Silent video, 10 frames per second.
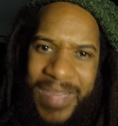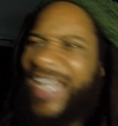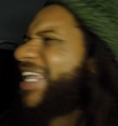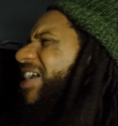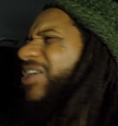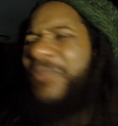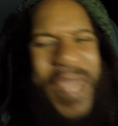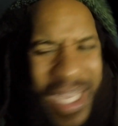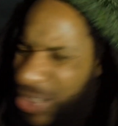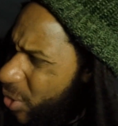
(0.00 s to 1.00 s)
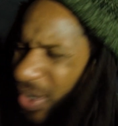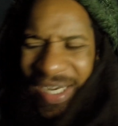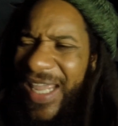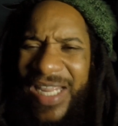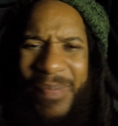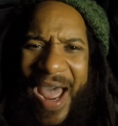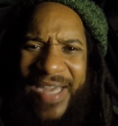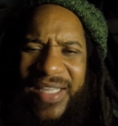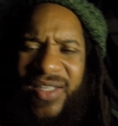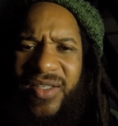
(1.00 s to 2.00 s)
I can't depend on anybody.